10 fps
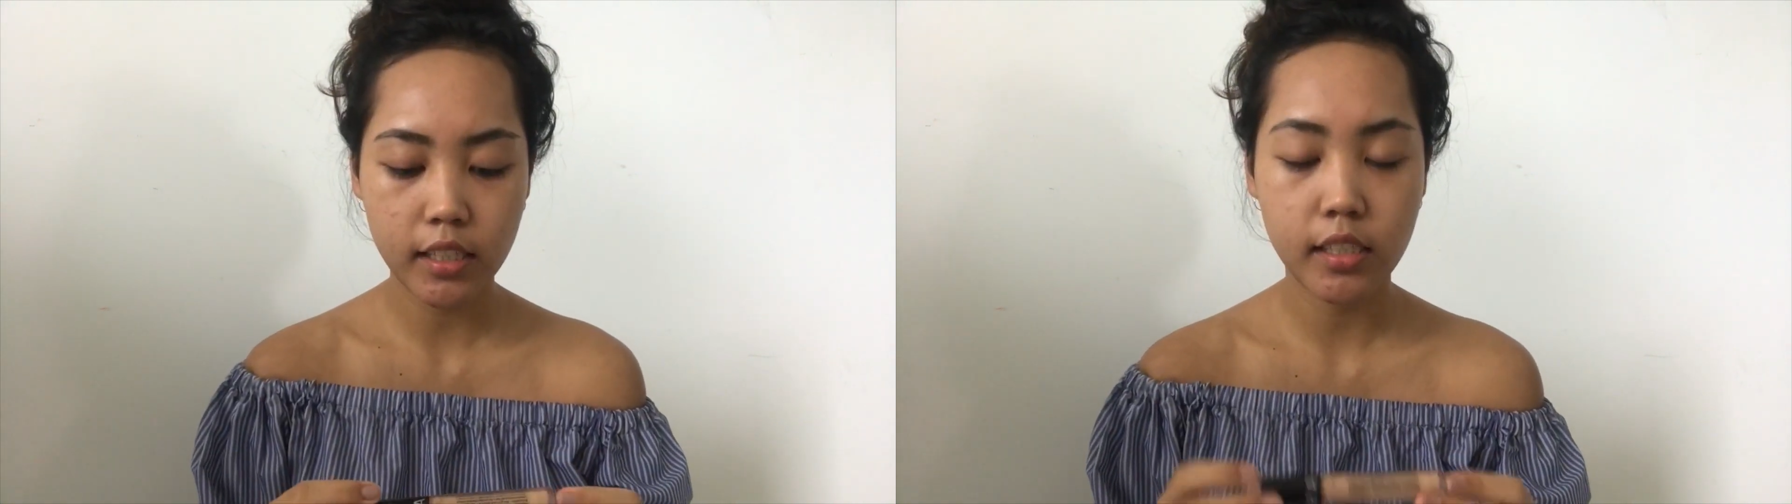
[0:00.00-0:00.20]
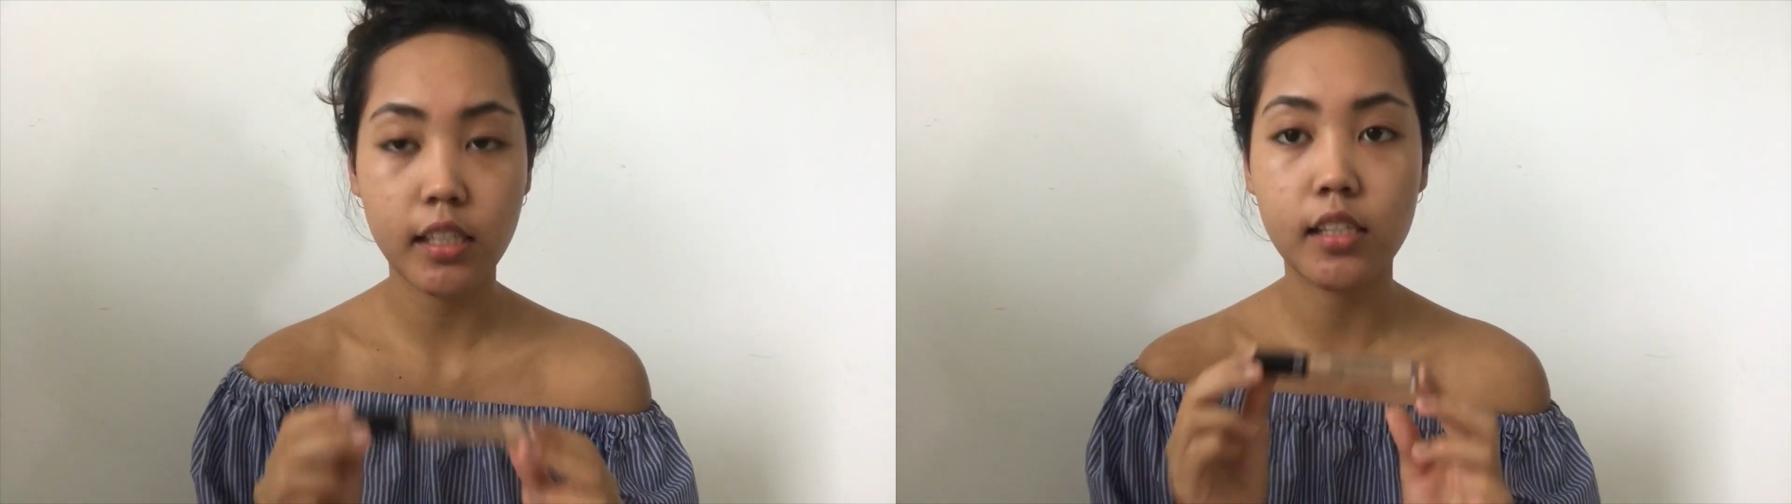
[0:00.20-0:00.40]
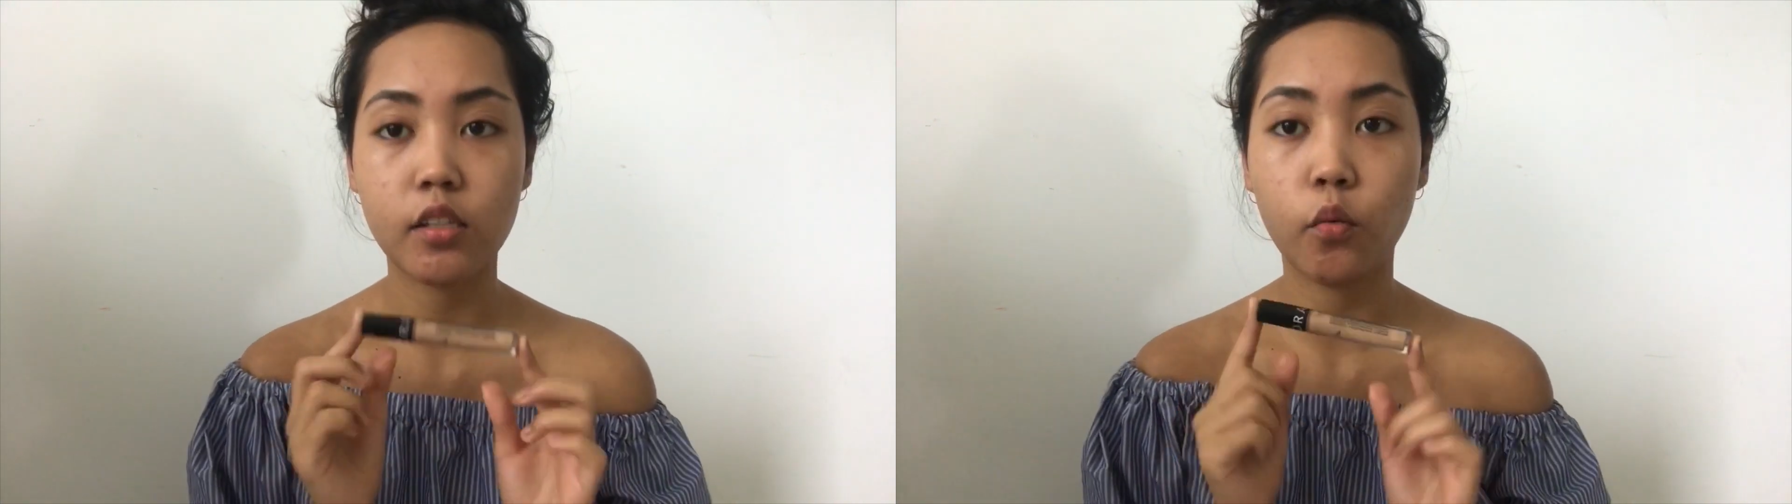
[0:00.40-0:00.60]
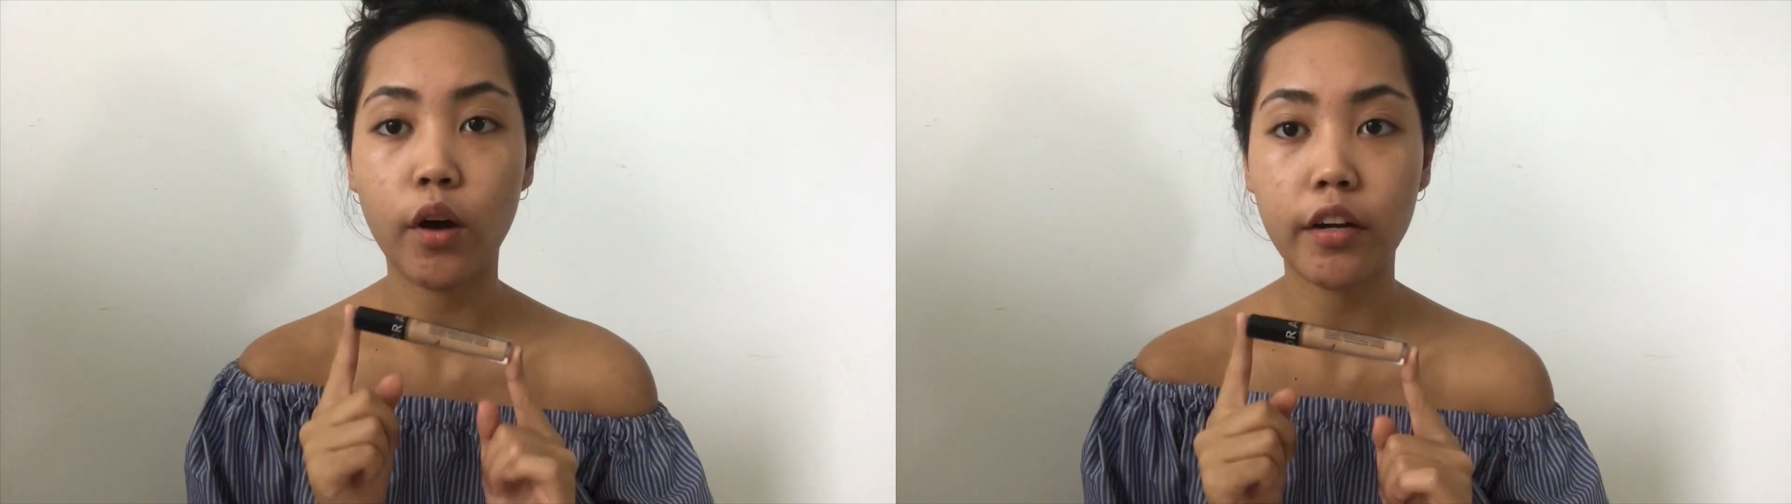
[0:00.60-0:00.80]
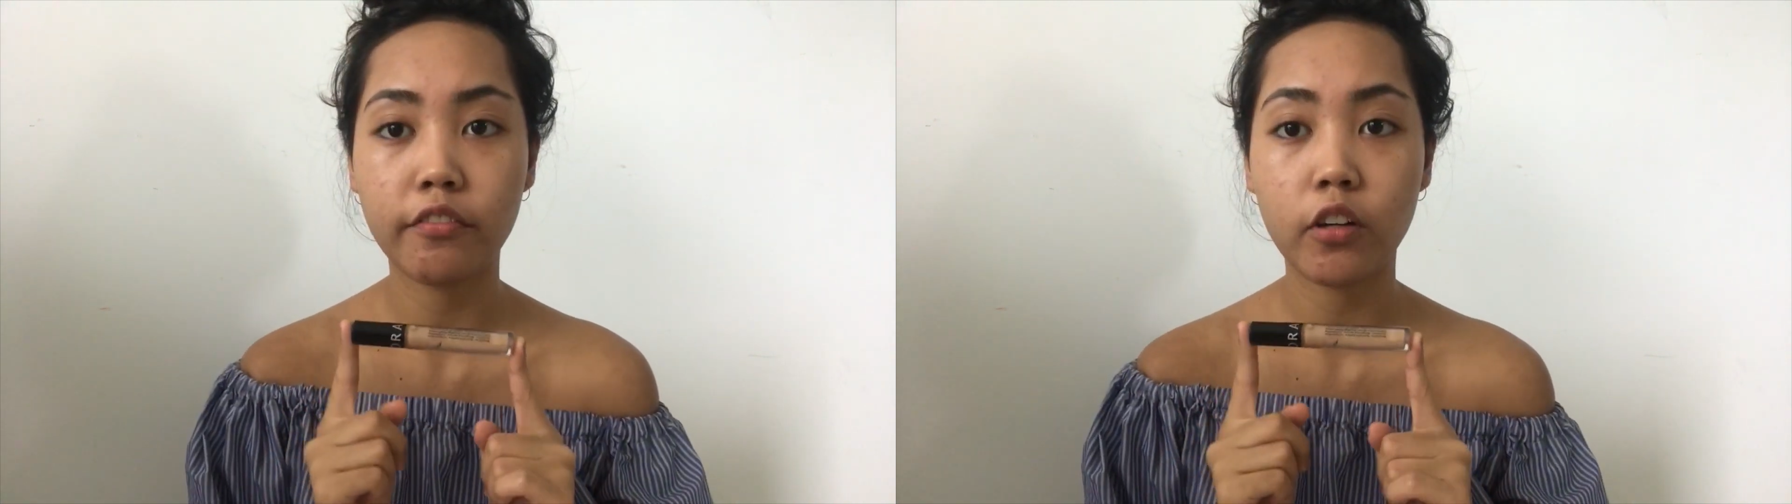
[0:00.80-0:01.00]
This is the
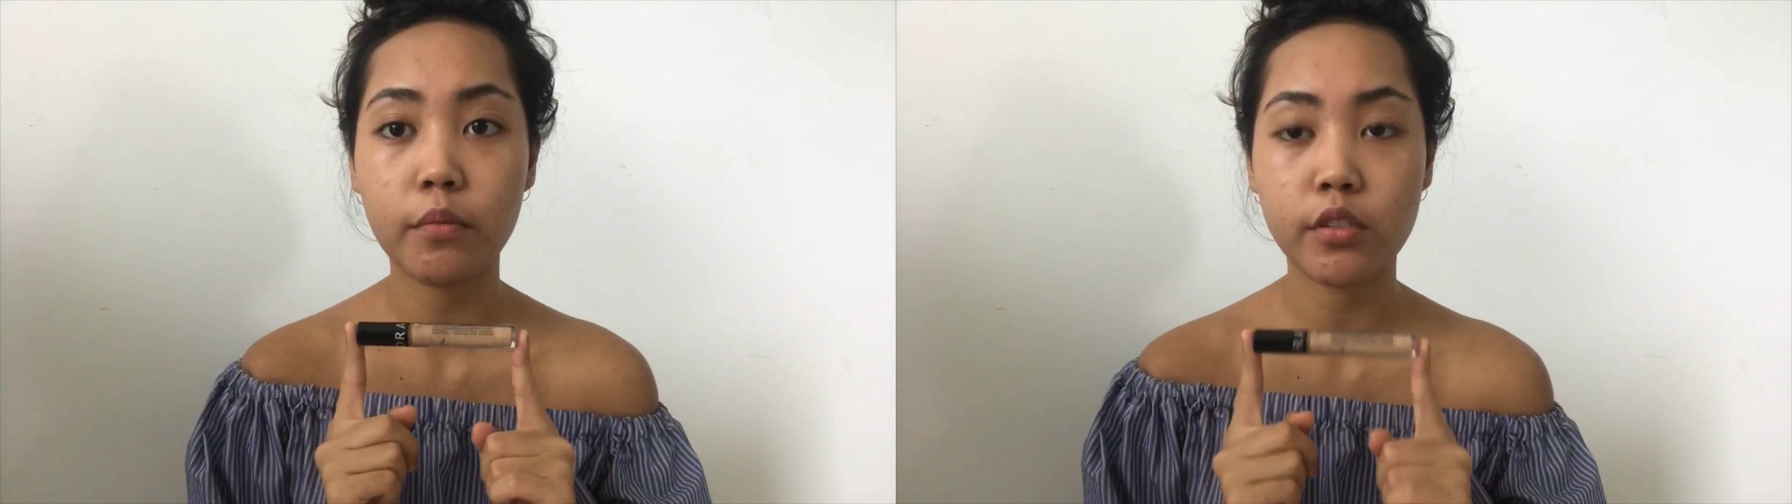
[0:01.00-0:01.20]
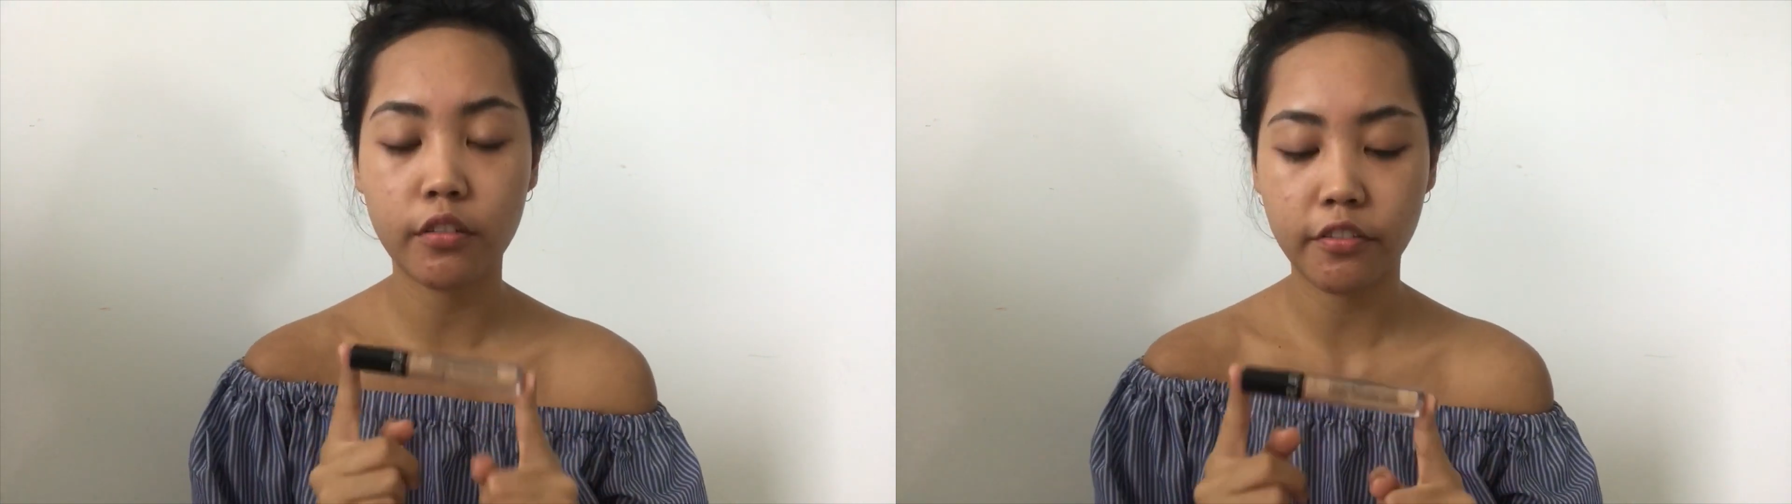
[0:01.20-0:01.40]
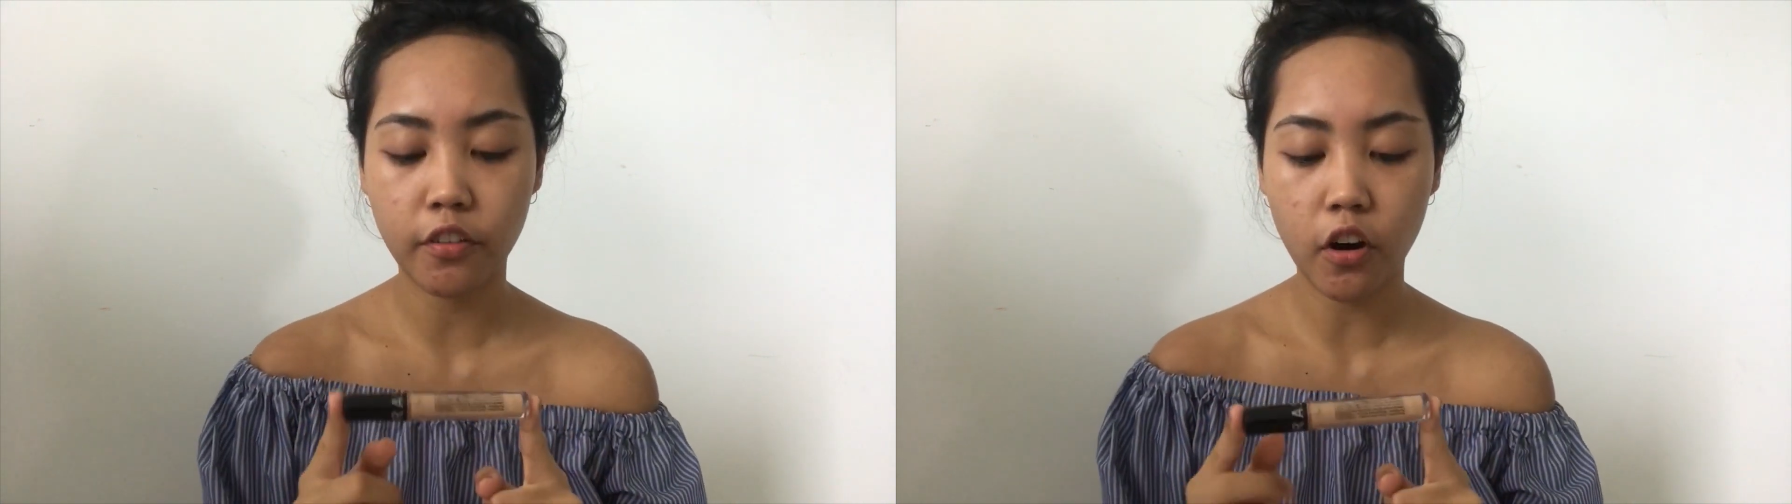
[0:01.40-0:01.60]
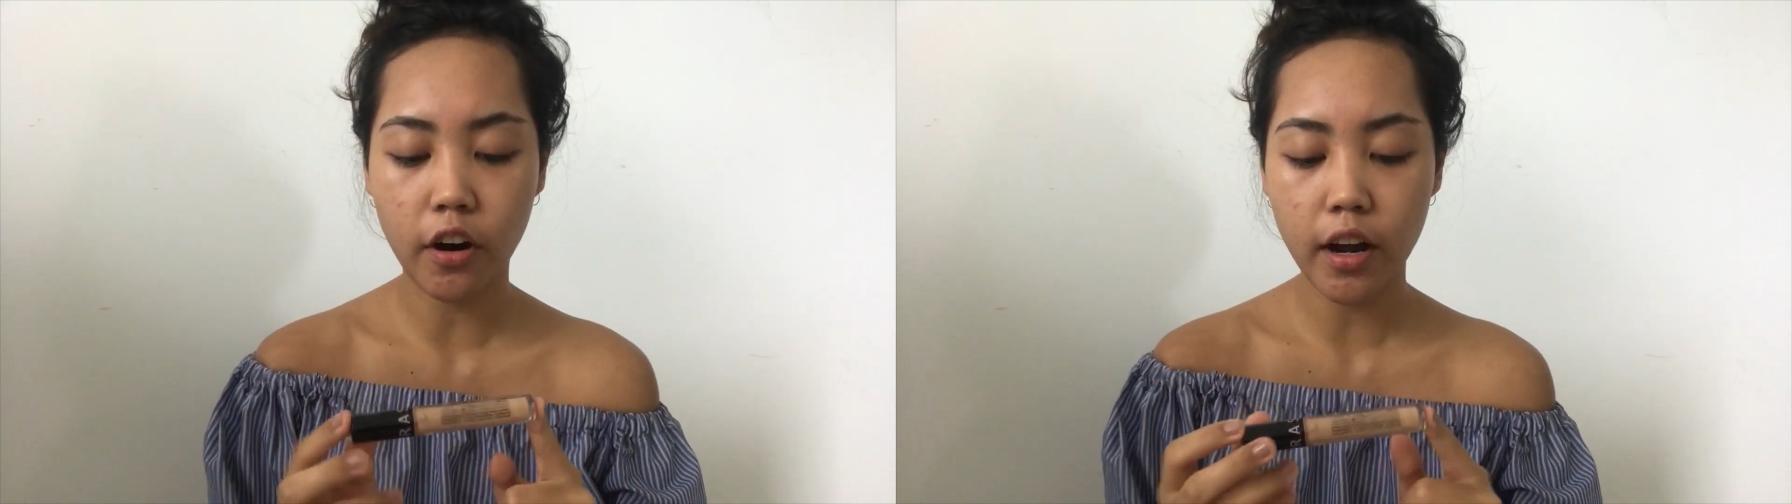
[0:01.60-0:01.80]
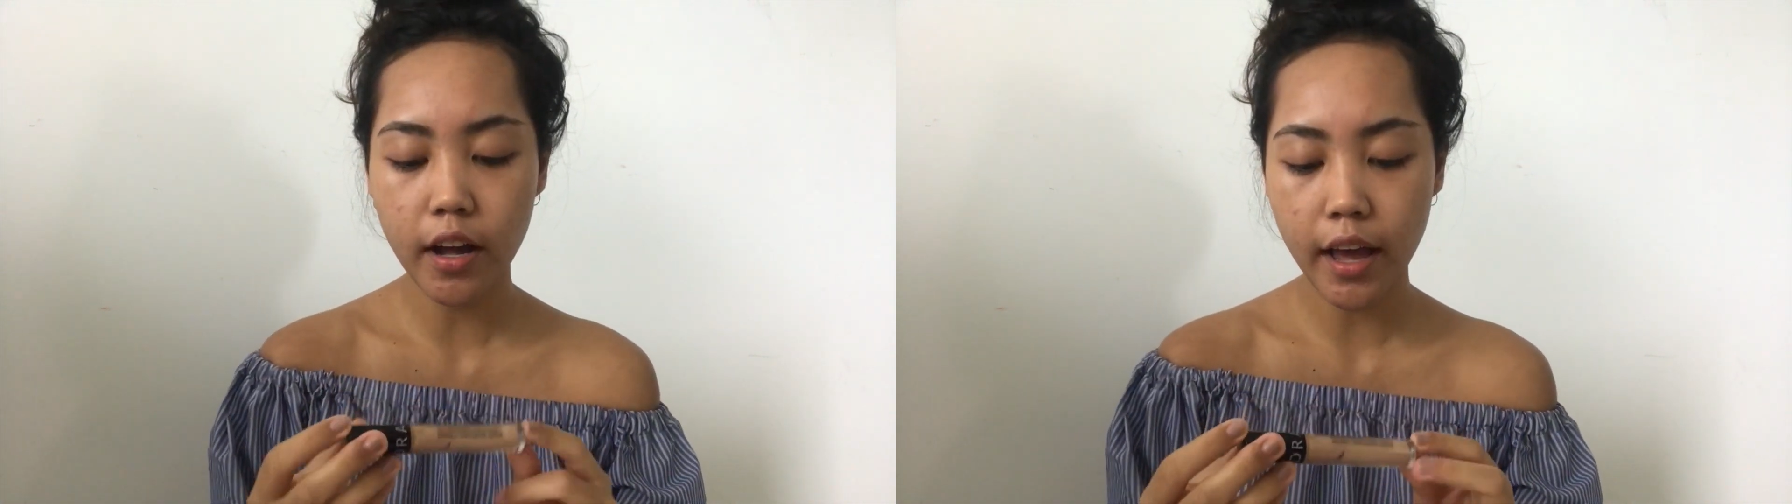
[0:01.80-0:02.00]
one from
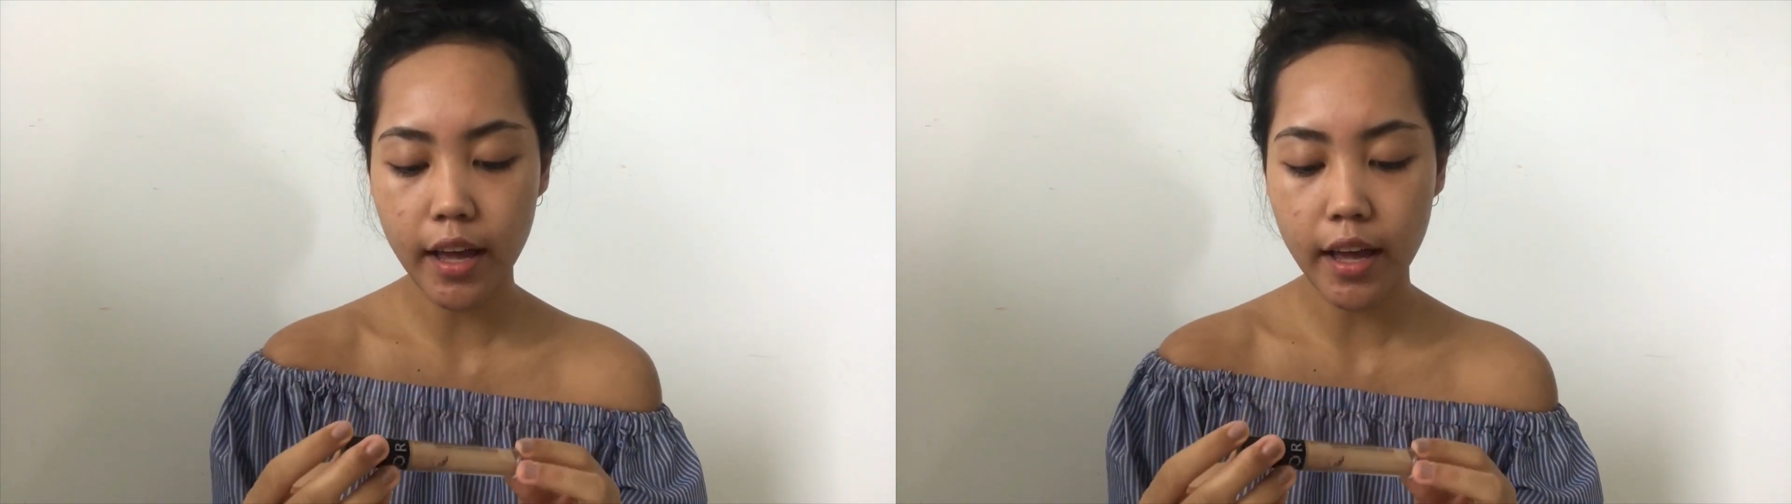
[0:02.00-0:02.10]
Sephora